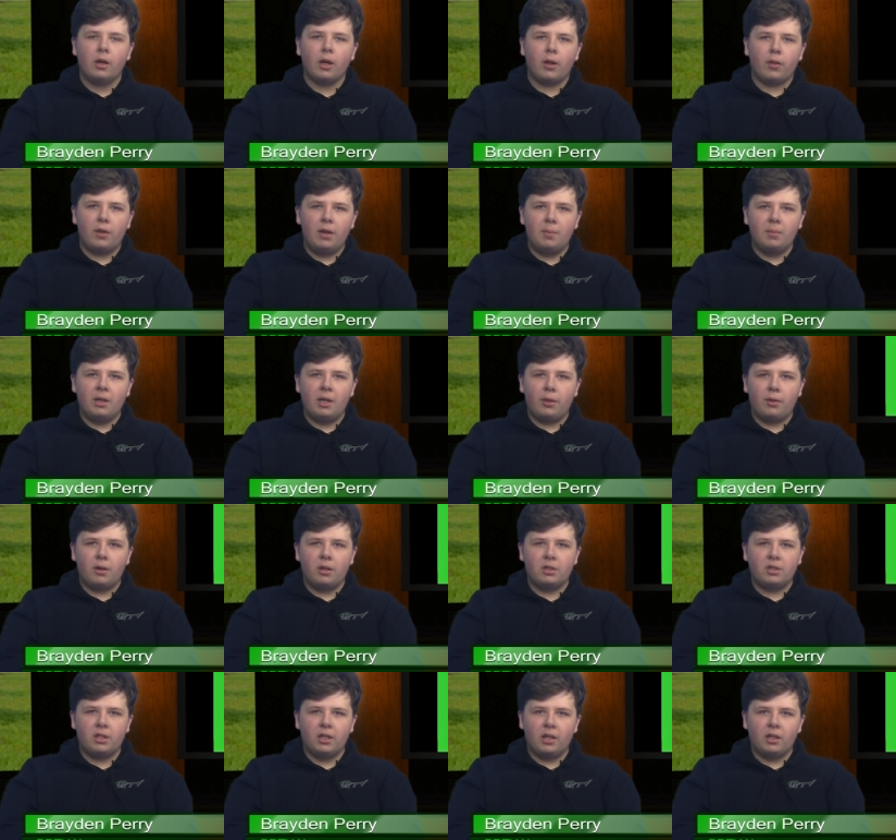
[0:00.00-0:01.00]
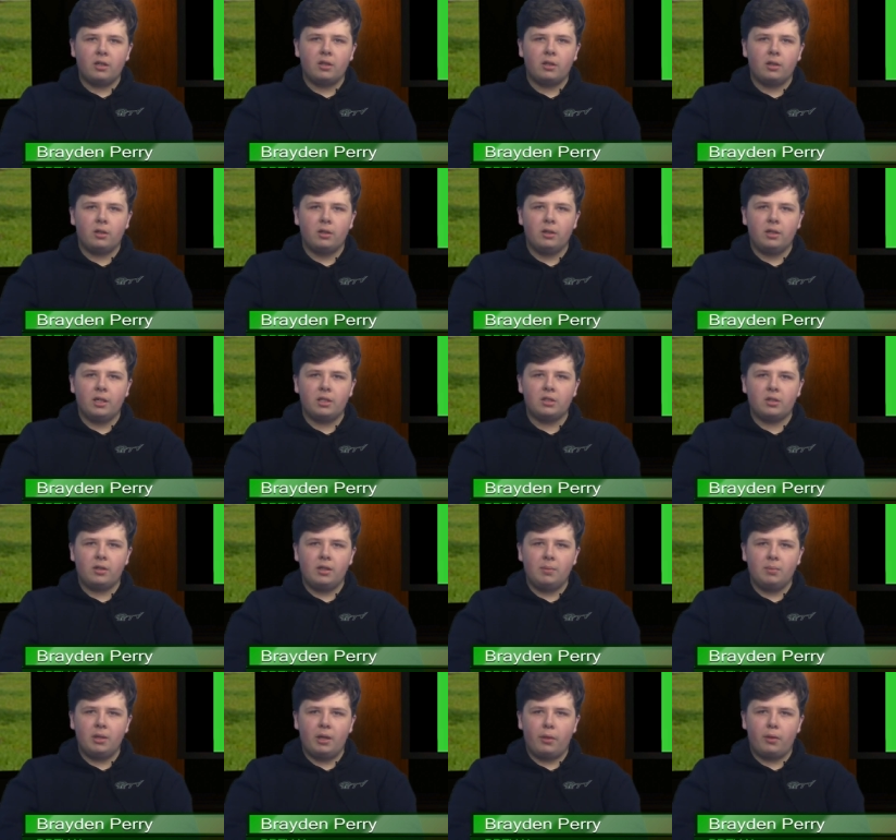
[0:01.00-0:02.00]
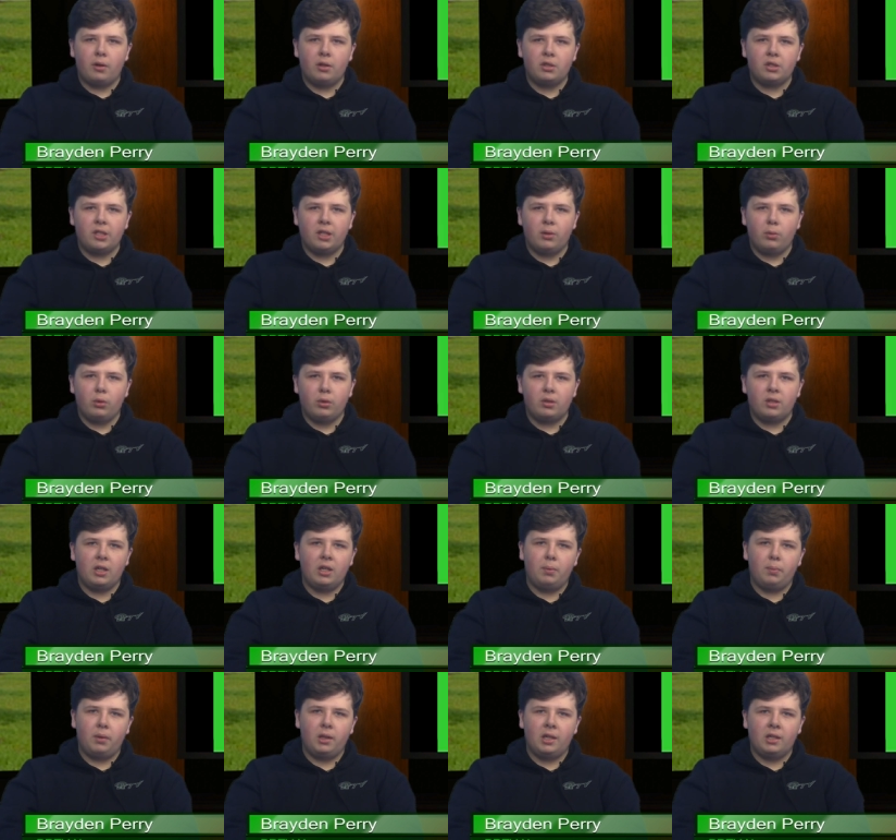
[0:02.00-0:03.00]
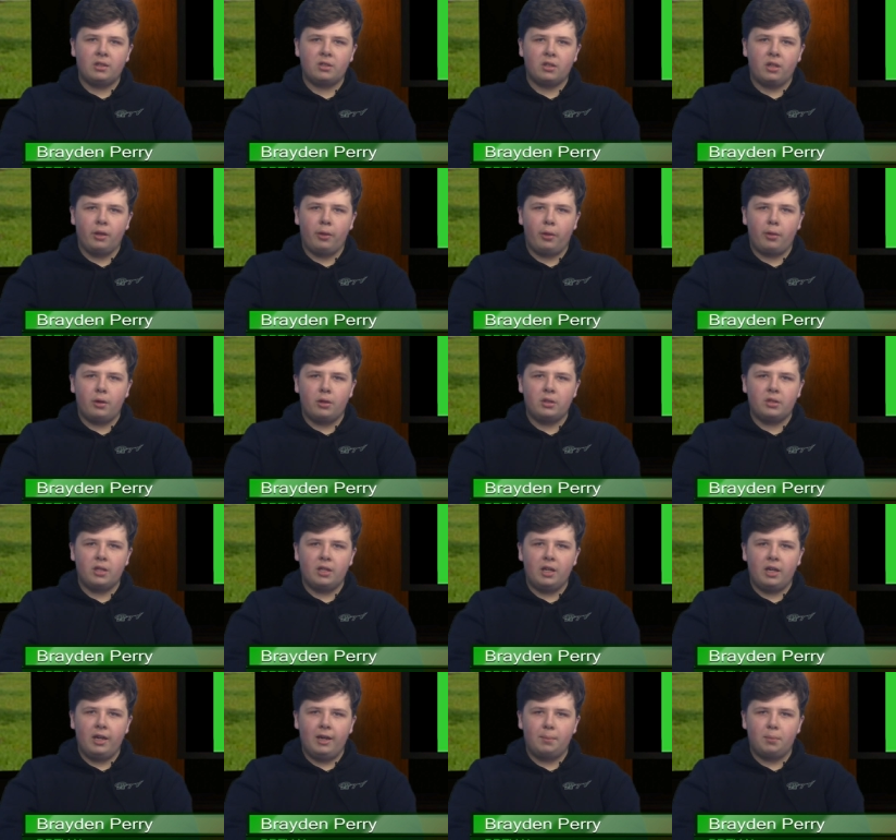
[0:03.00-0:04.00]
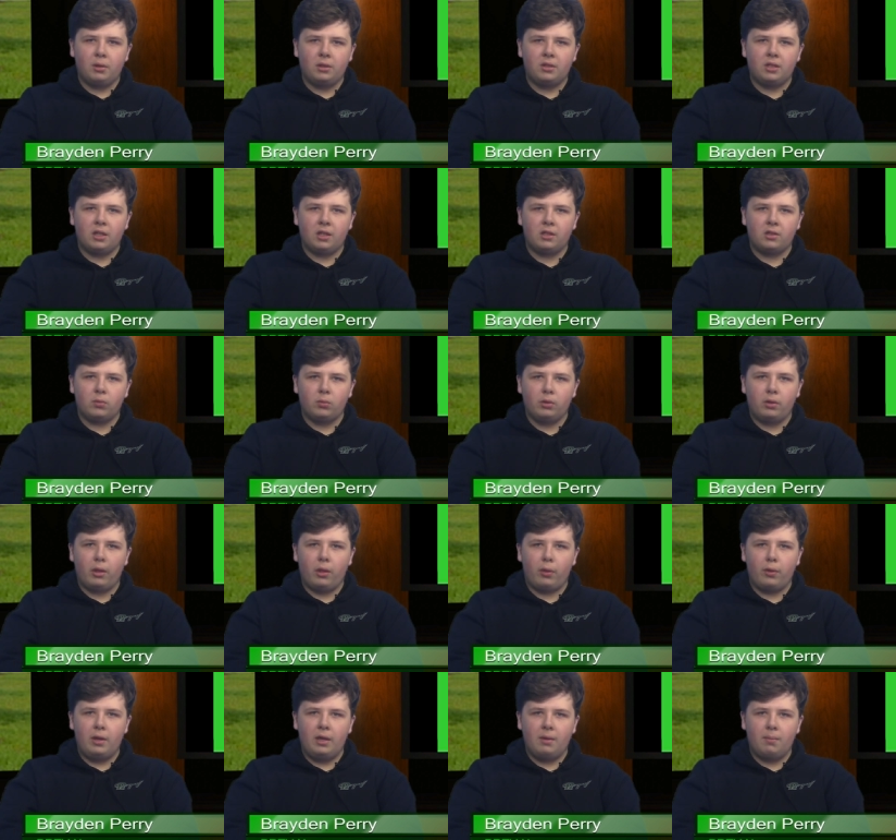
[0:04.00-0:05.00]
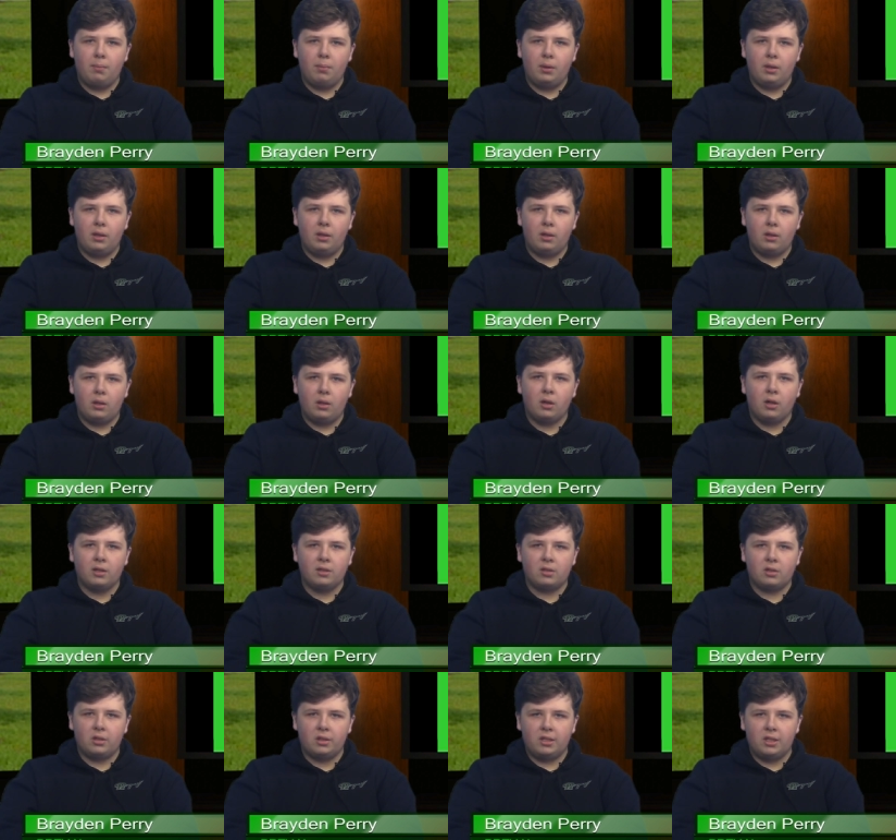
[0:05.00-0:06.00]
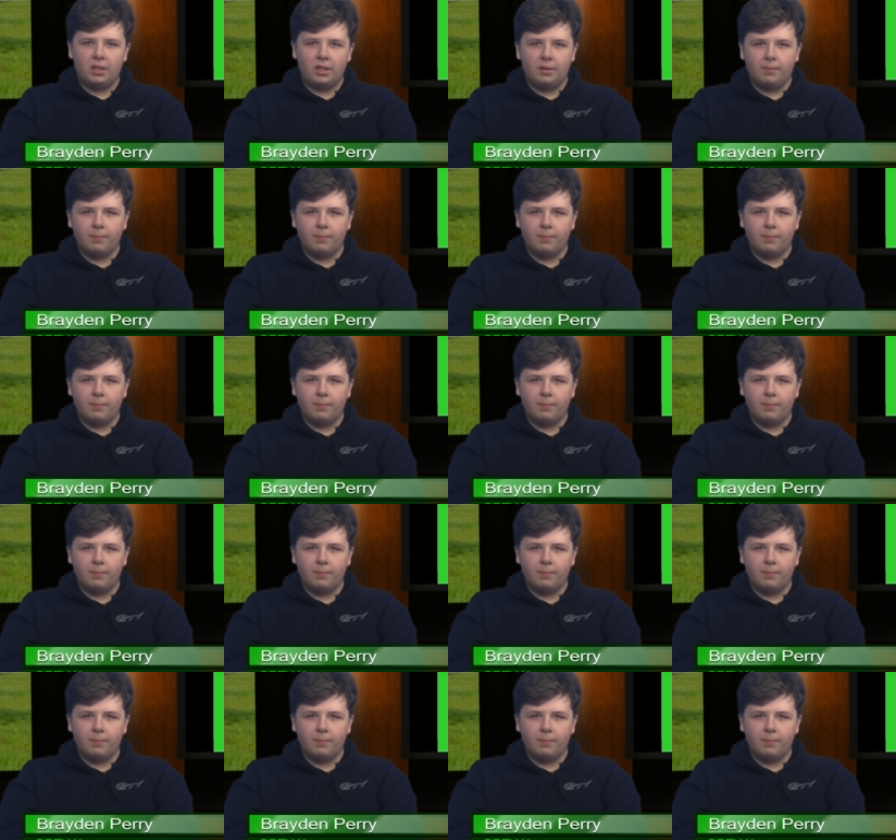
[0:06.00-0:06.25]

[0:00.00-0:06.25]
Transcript: Theme Day Thursday. The next Theme Day Thursday will take place on Thursday, April 6th, with the theme being Concert Tee.